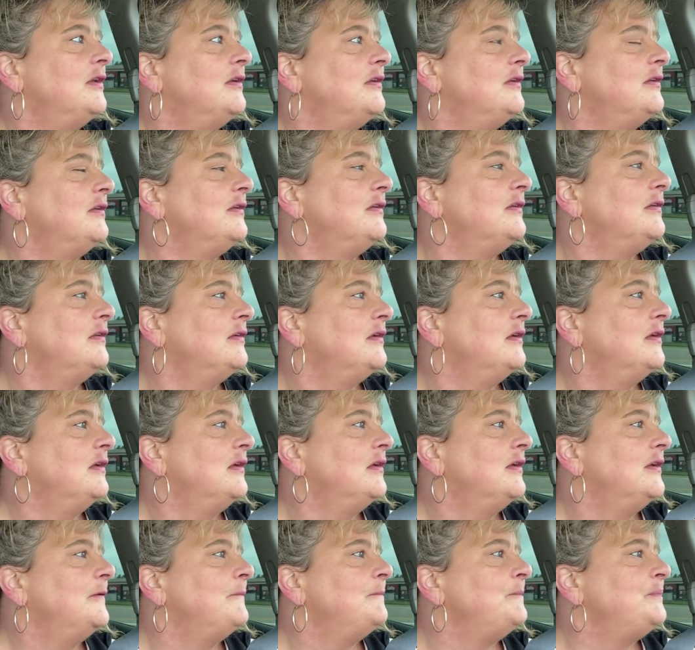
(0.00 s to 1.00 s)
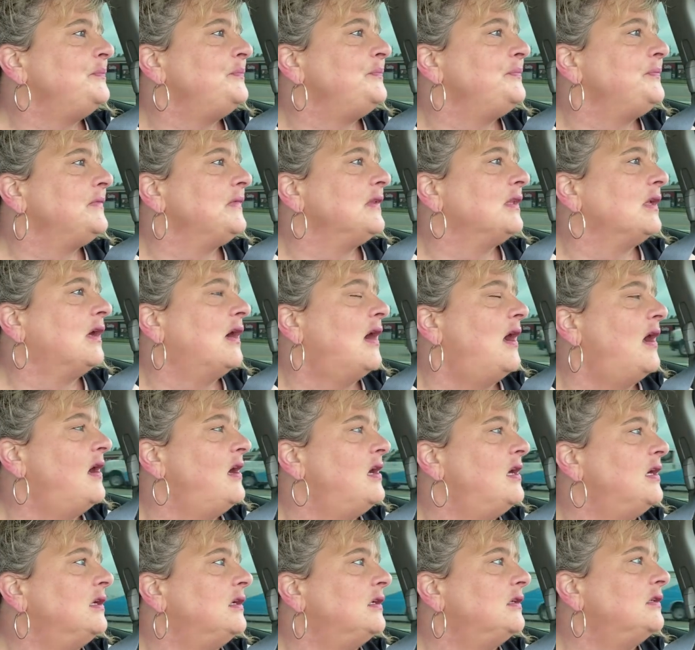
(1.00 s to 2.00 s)
And
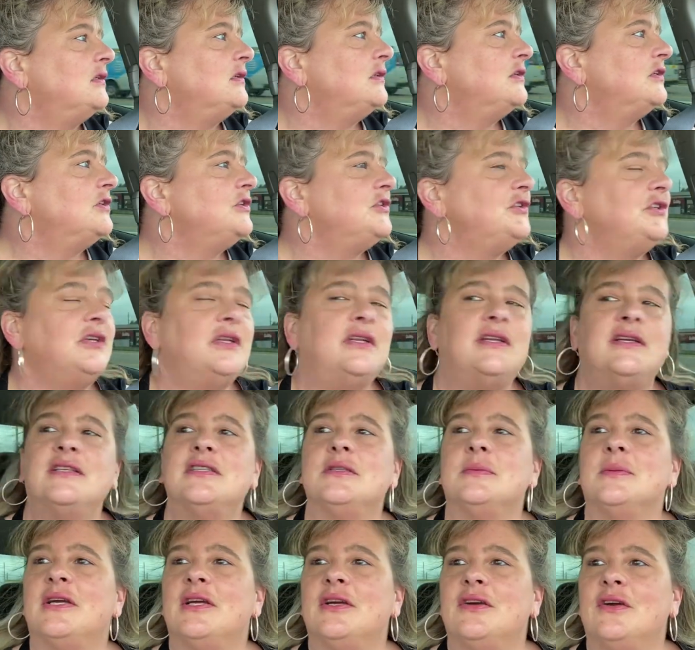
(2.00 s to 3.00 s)
uh, she needs my